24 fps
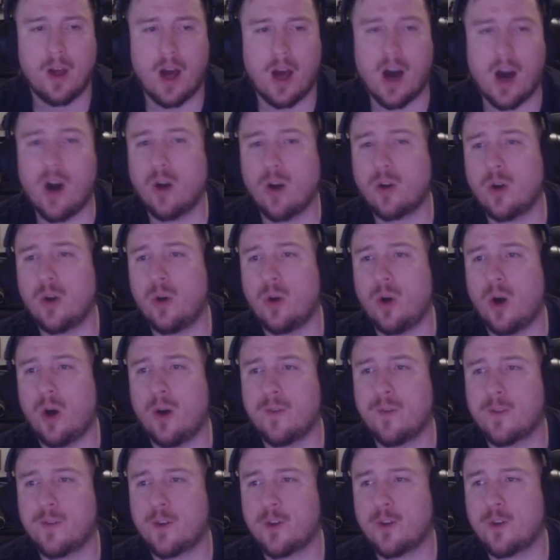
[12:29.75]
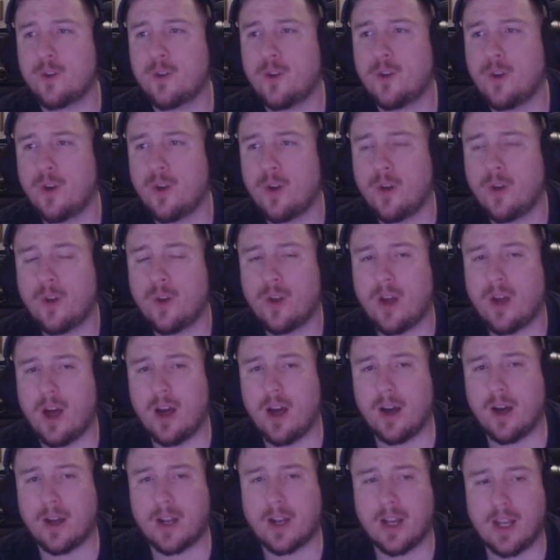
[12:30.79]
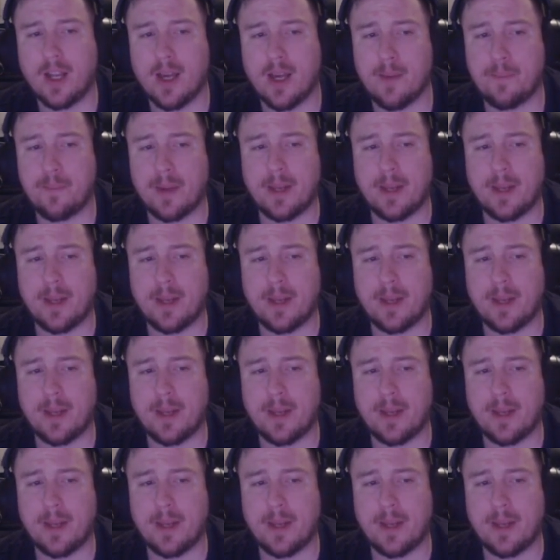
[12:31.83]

I'll go over a clip